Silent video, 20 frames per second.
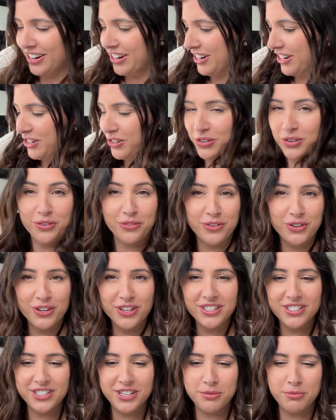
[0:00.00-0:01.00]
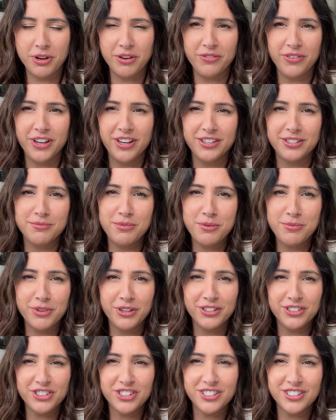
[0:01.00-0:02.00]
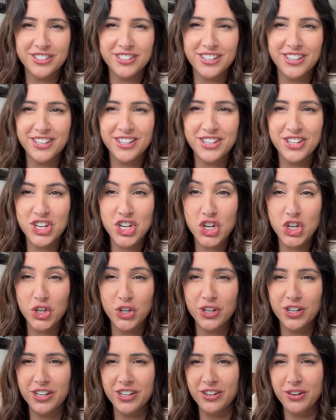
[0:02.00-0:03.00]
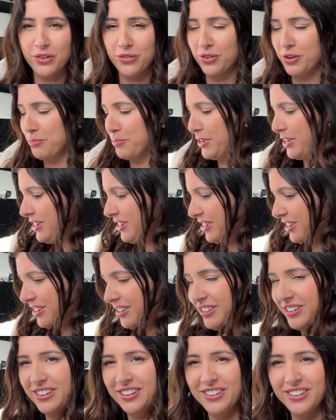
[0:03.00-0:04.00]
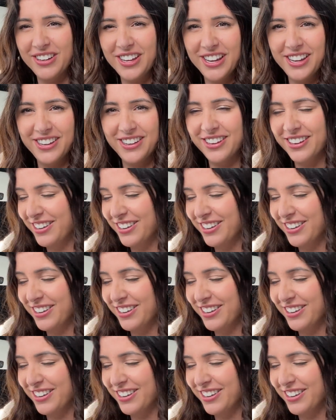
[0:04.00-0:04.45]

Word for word: I don't know if you can see my face. Maybe I'll just turn it over a bit here. Okay.